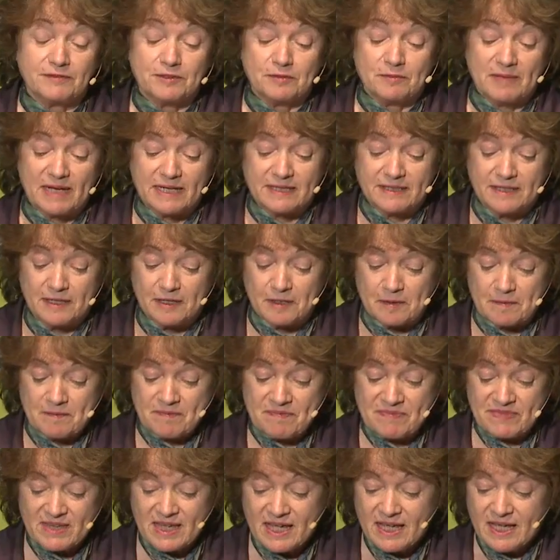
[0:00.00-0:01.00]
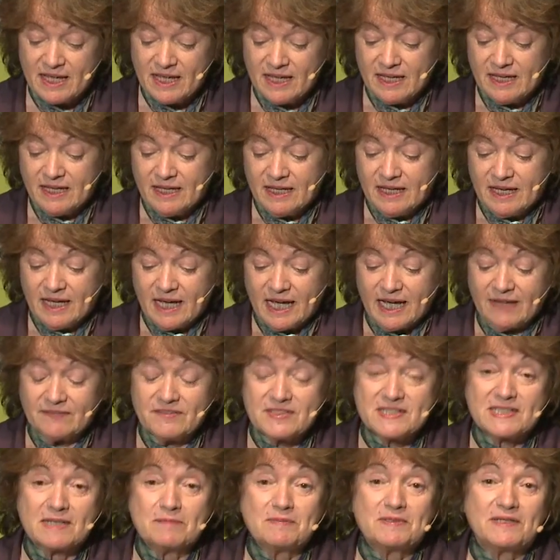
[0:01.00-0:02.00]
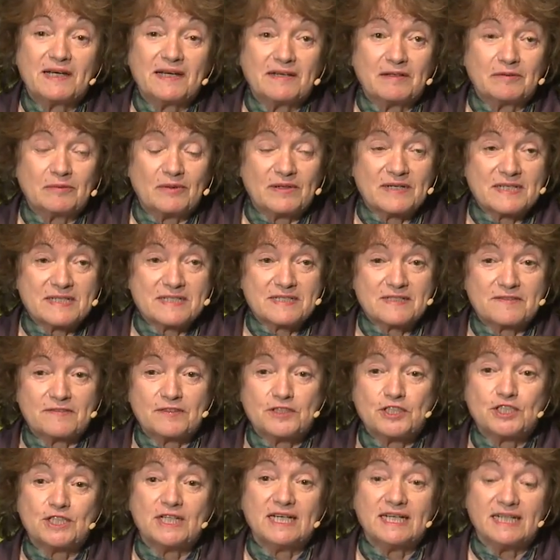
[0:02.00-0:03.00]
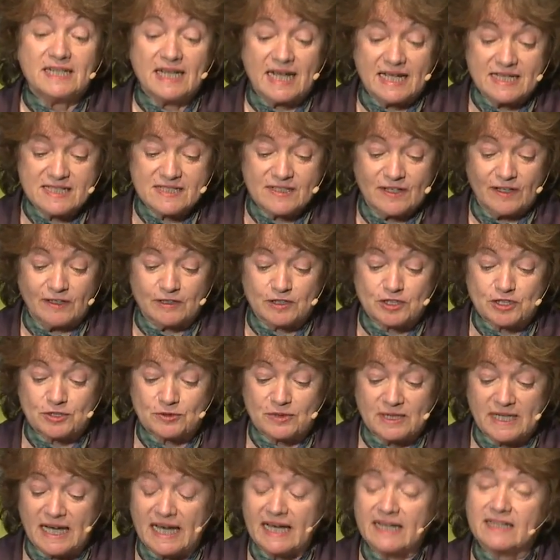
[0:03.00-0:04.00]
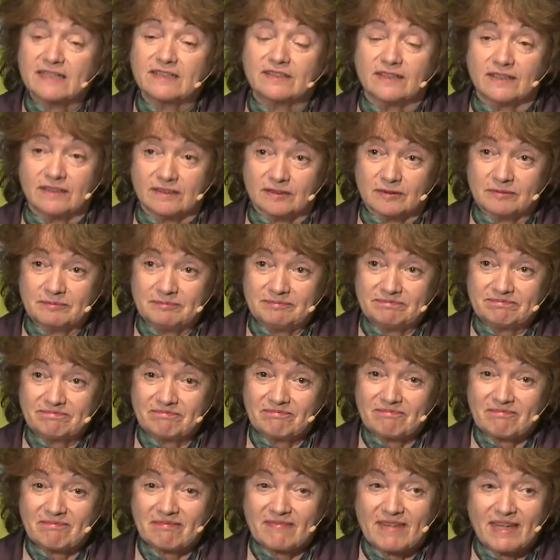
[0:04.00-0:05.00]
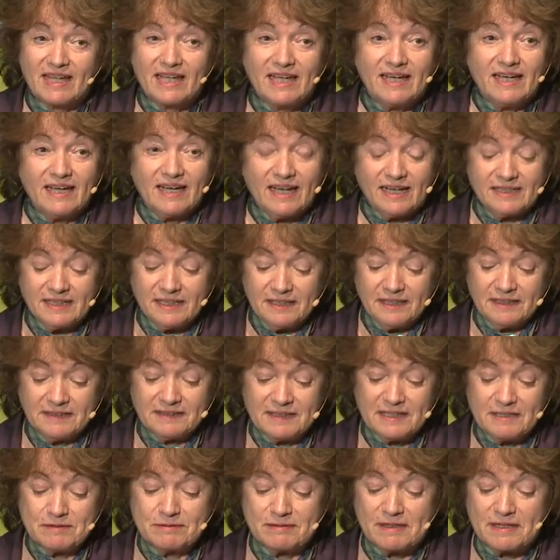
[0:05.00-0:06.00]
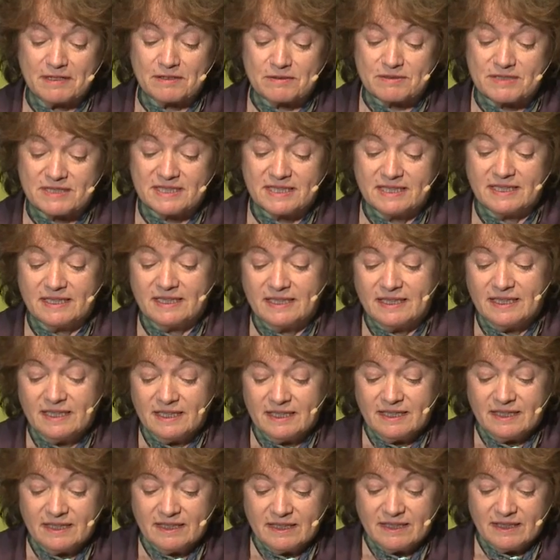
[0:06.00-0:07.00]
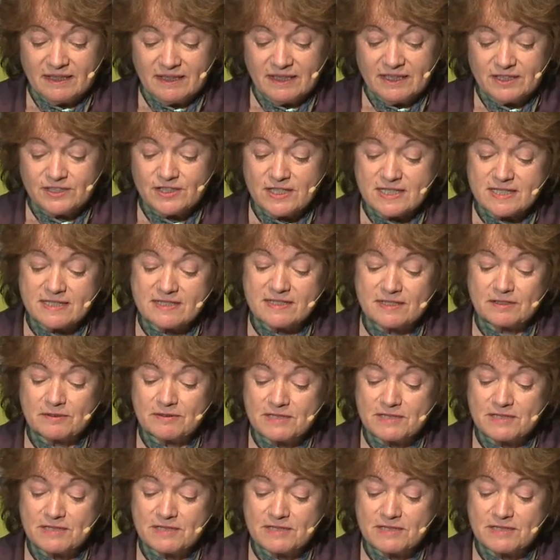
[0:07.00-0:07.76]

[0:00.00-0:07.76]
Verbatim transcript: of you may know. And the subtitle was The Gene as Cultural Icon. And in it they wrote, just as the